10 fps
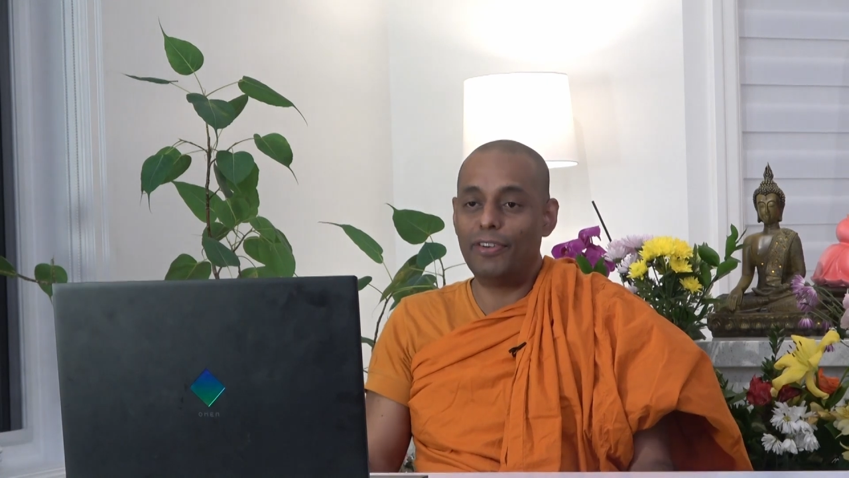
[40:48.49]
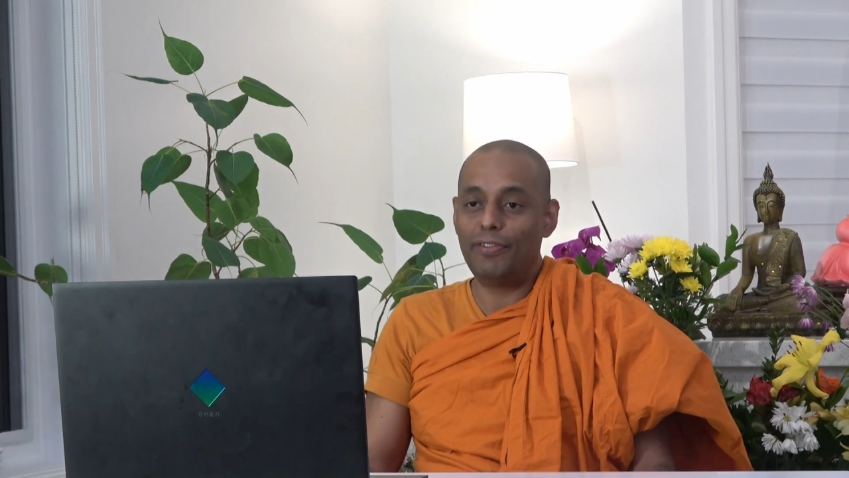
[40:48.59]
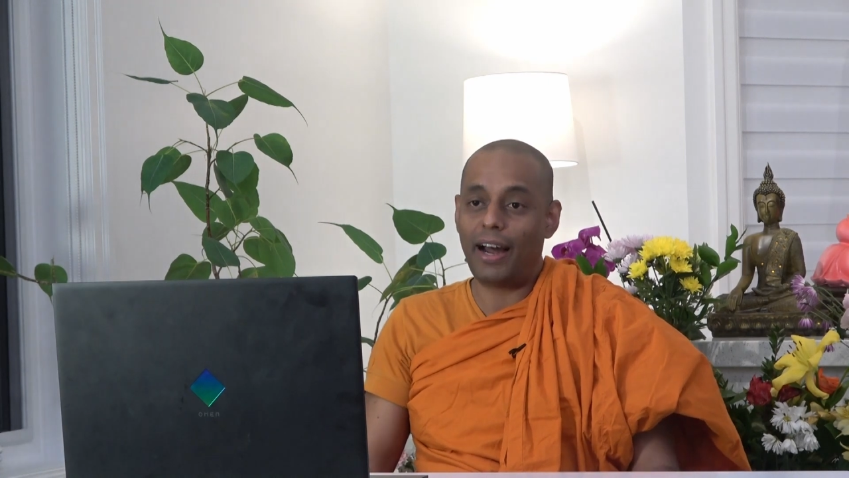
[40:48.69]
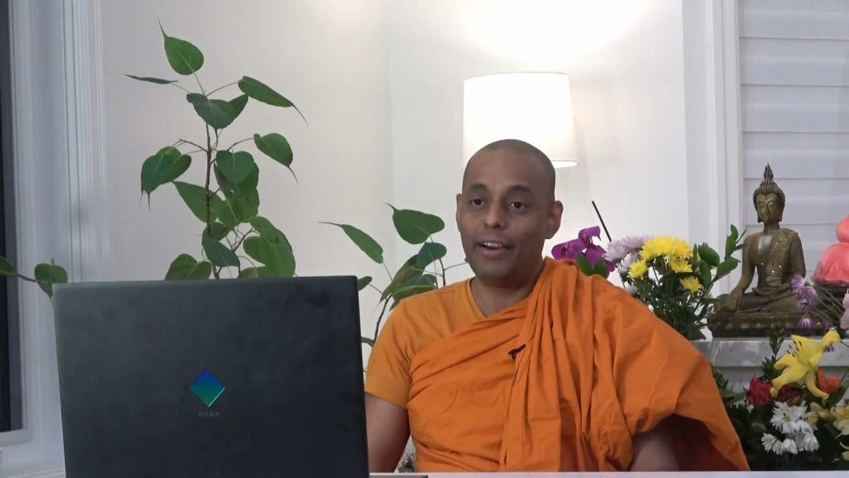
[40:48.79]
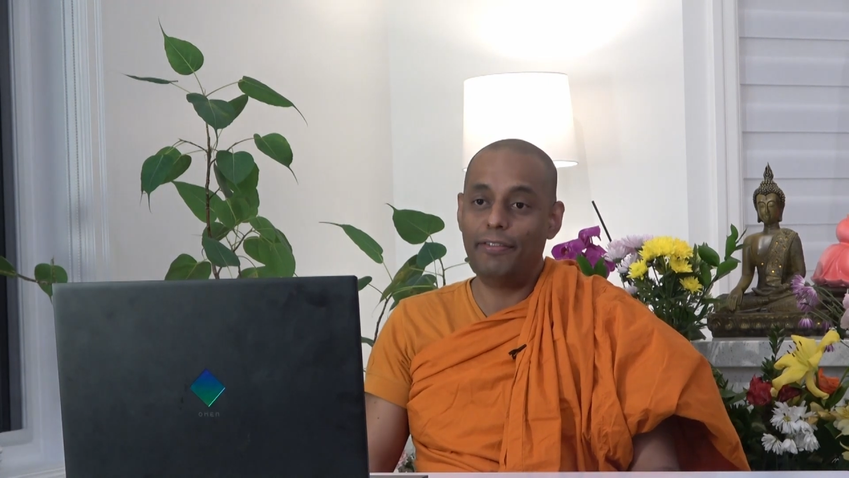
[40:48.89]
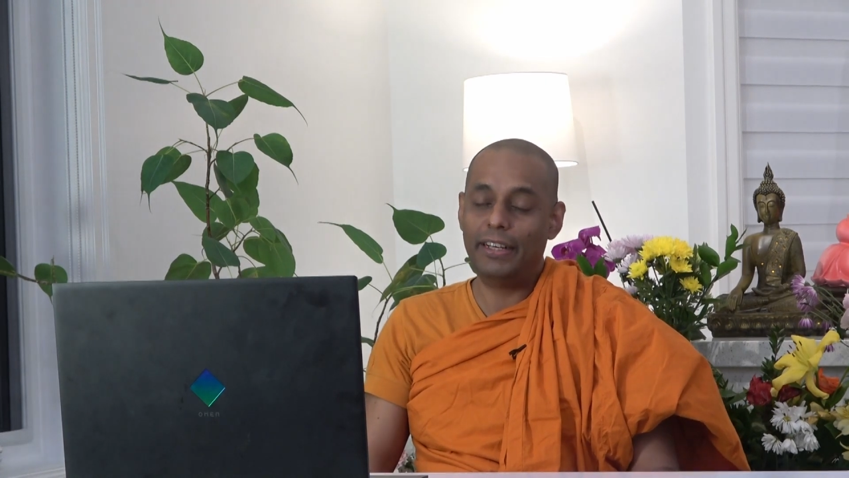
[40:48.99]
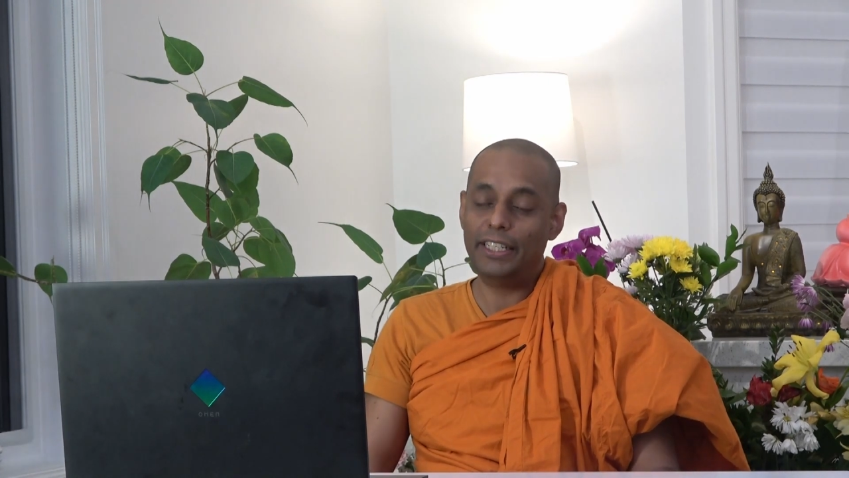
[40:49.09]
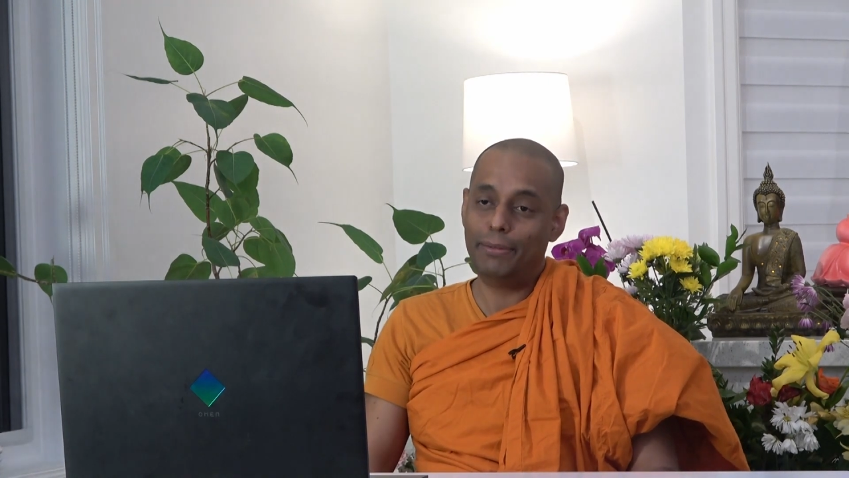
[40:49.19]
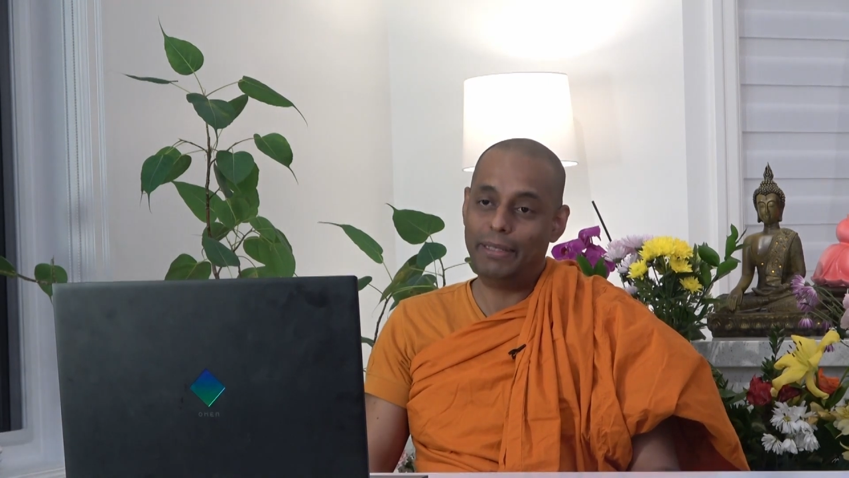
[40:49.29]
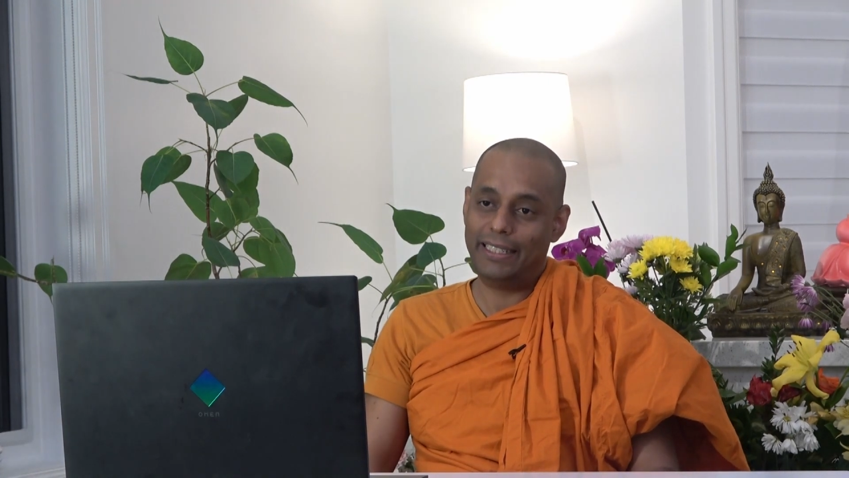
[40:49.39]
of
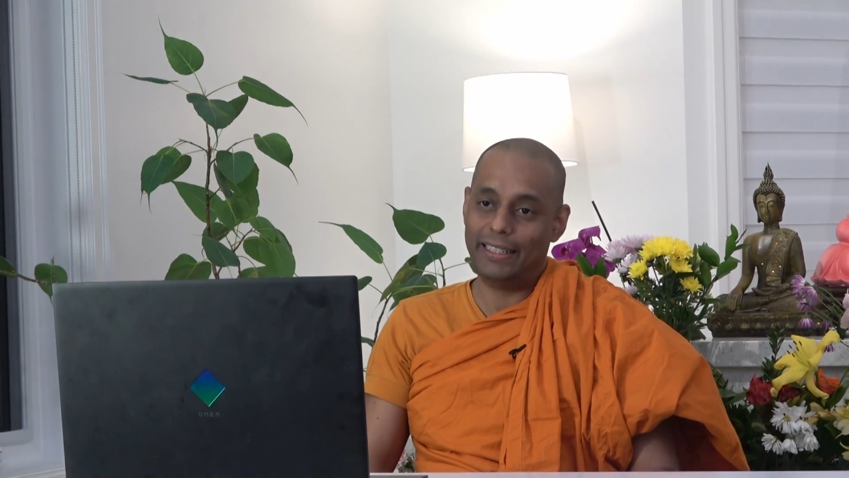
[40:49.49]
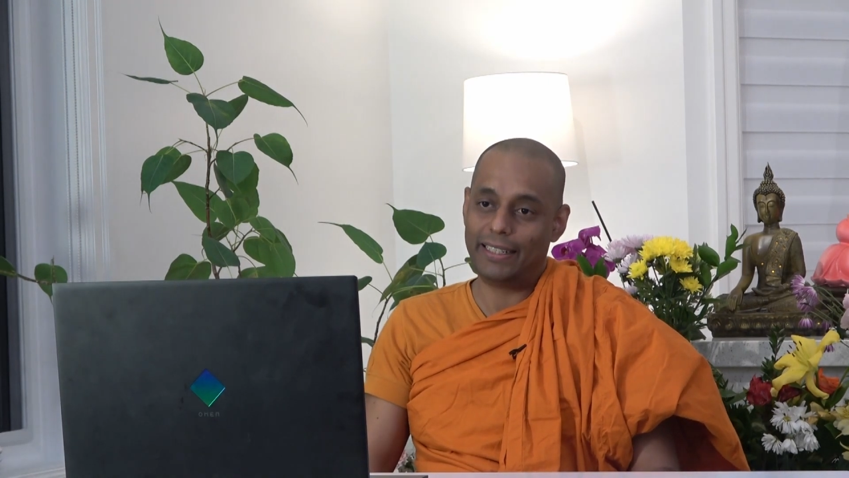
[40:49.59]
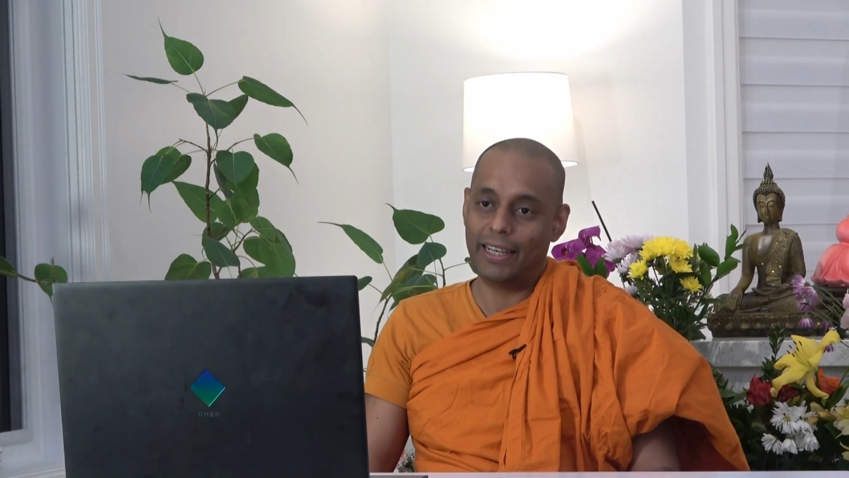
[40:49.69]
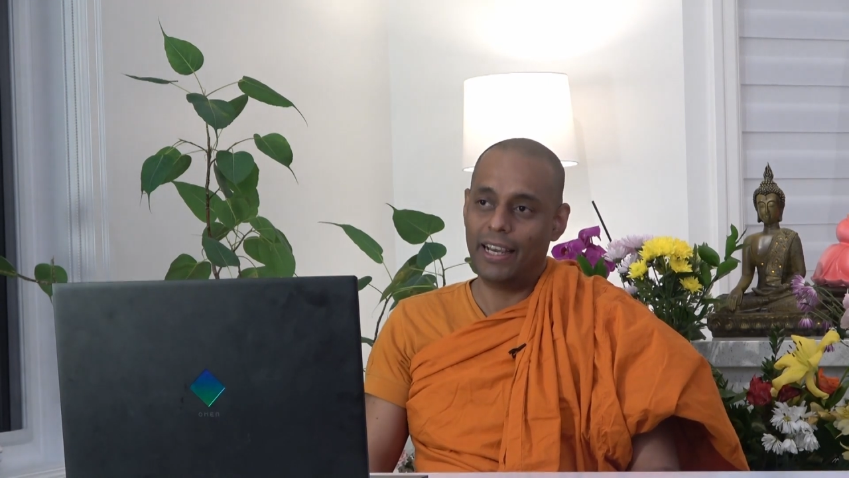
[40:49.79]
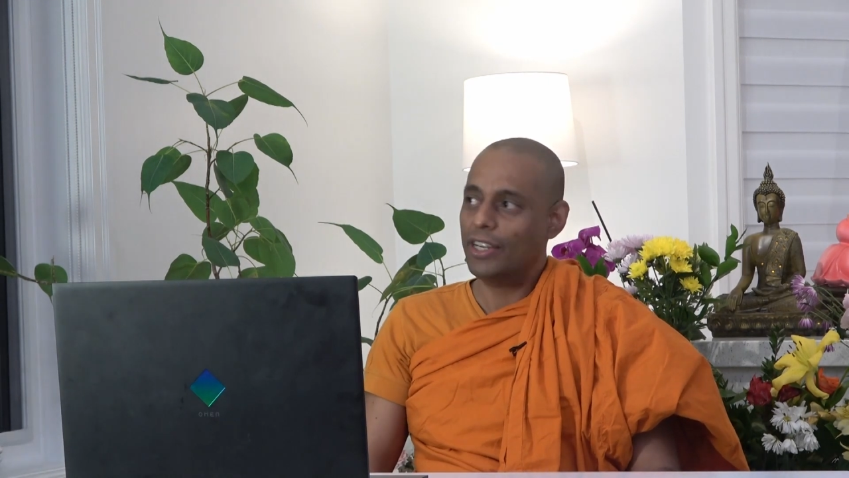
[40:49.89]
unfinished business.